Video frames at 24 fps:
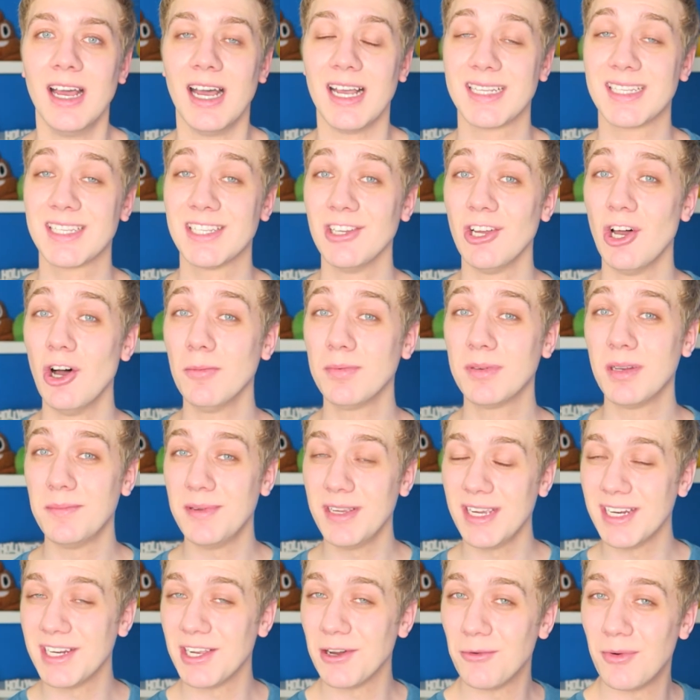I still hope to
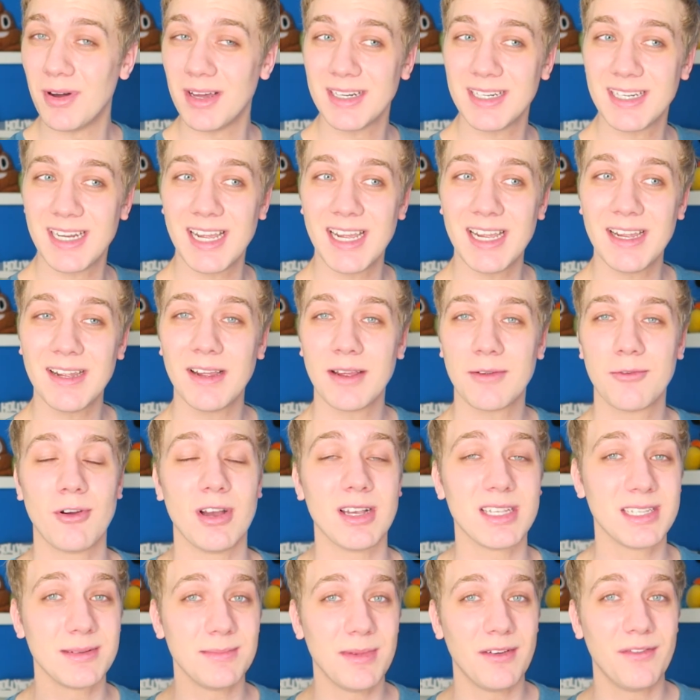be in it one day,
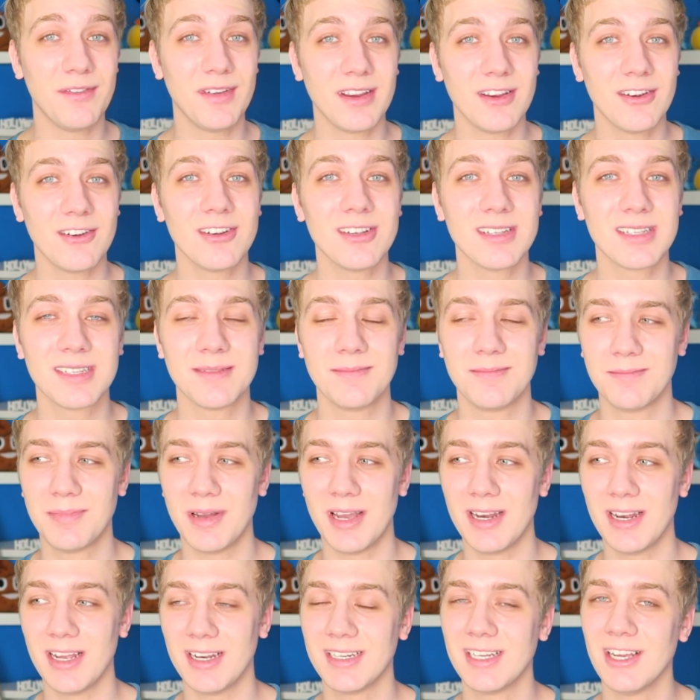crossing my fingers,
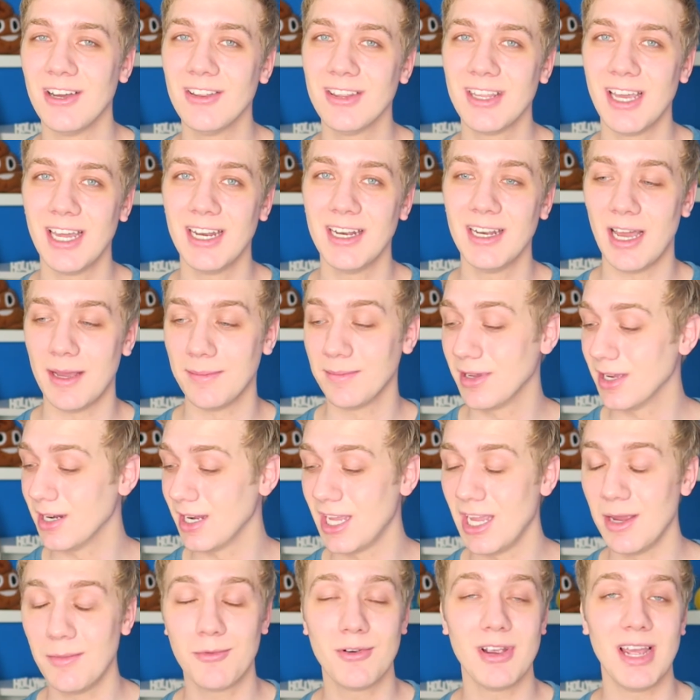but until then, I'm gonna
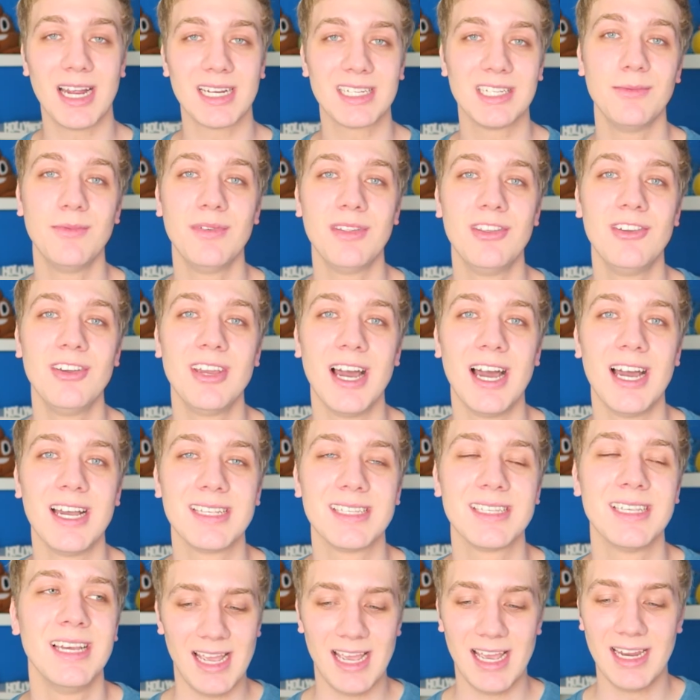keep reacting with you
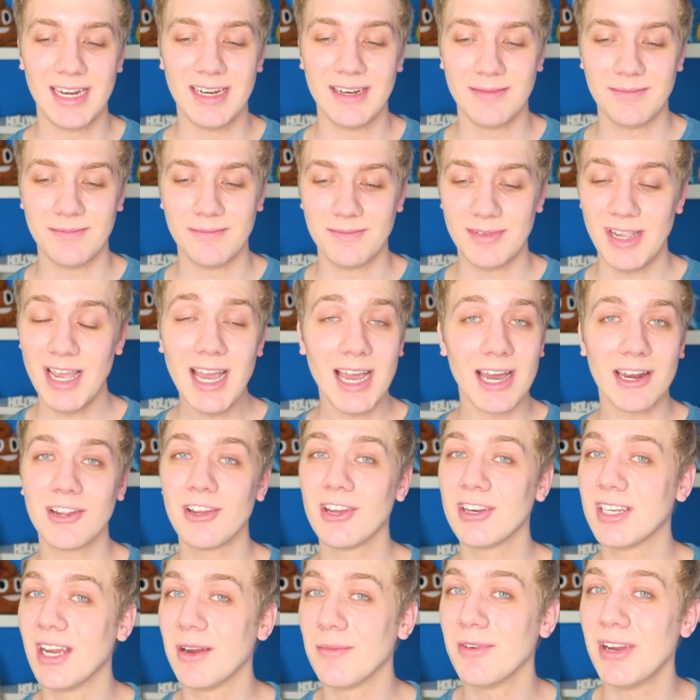guys. And yeah, I had a
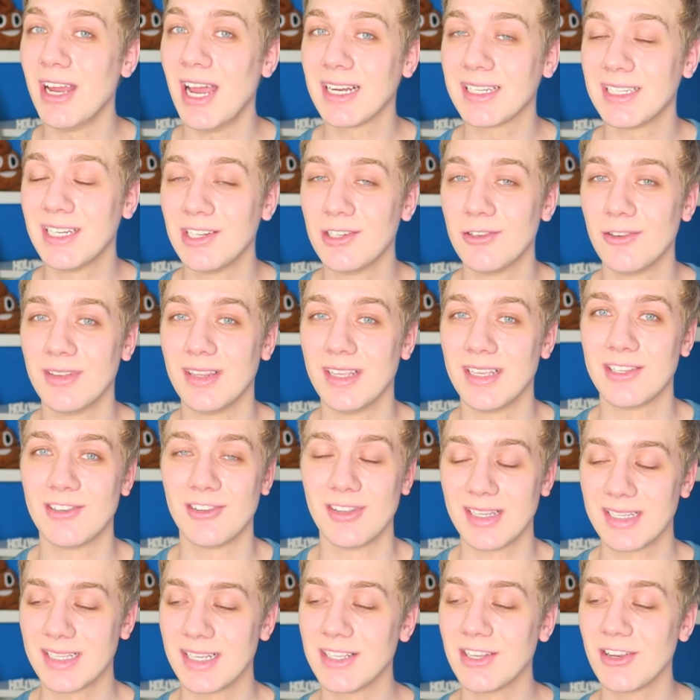good time reacting to it this
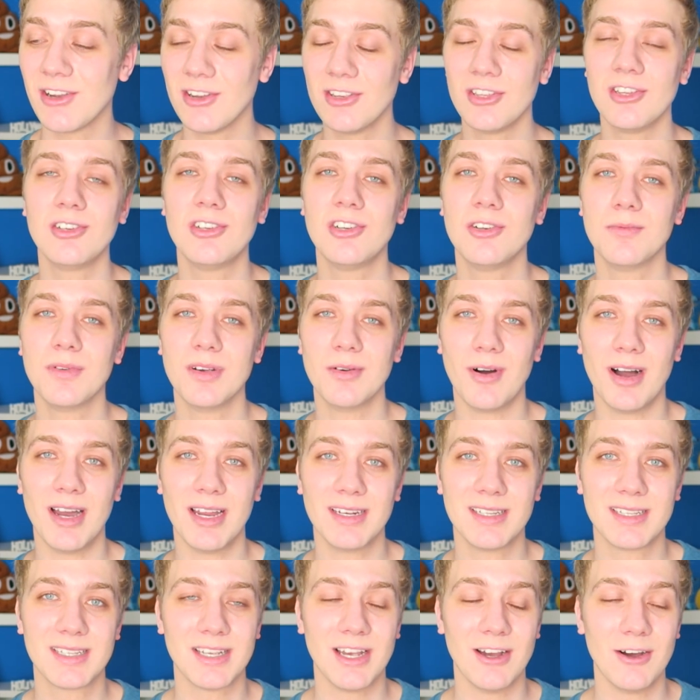year. This is a good YouTube
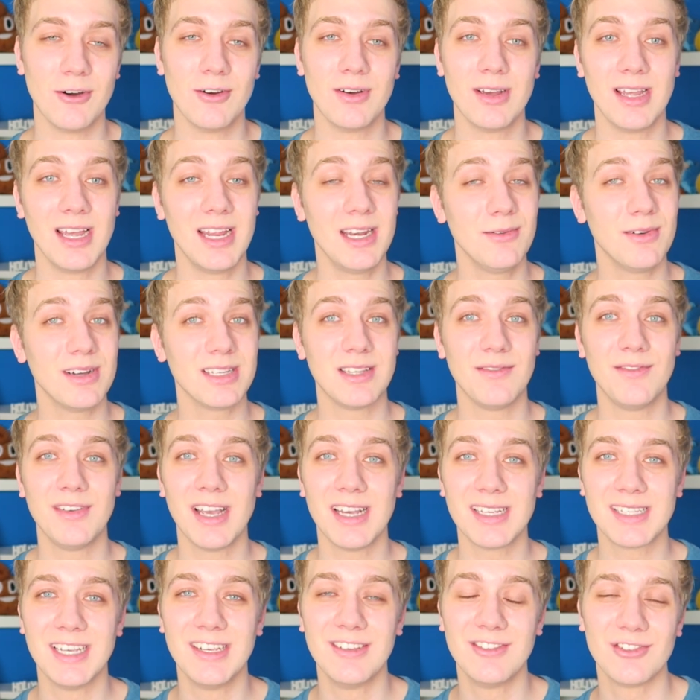Rewind. So anyways, if you
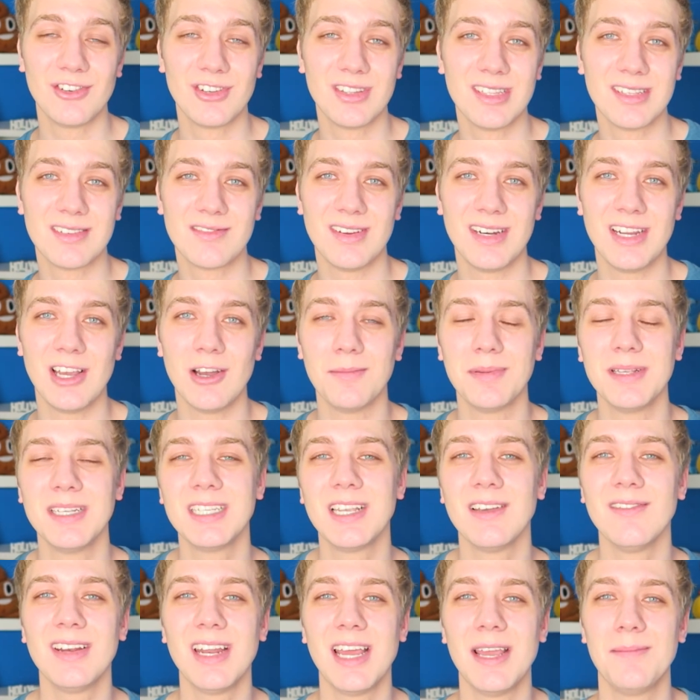guys enjoyed this video, please
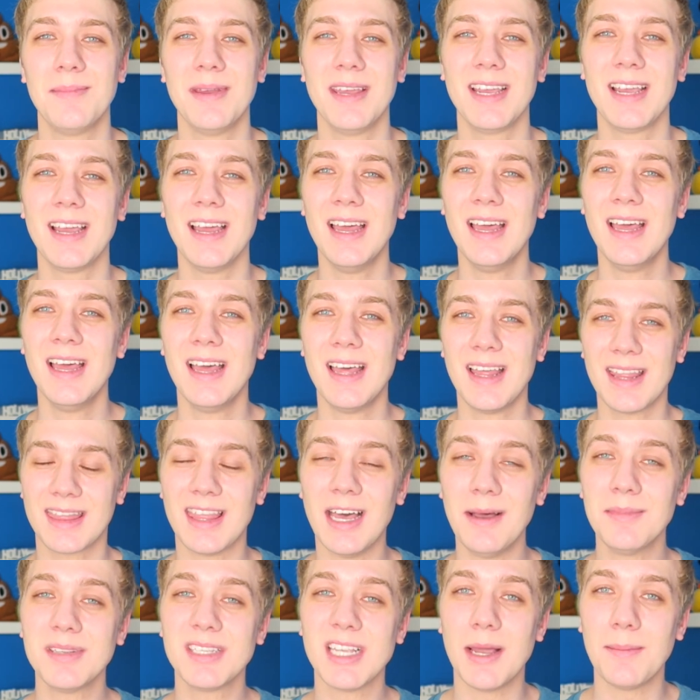give it a big
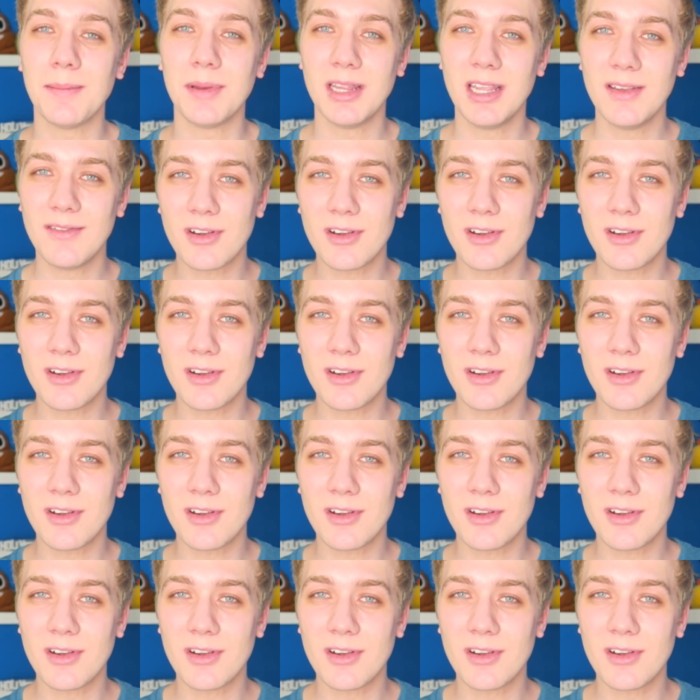thumbs up and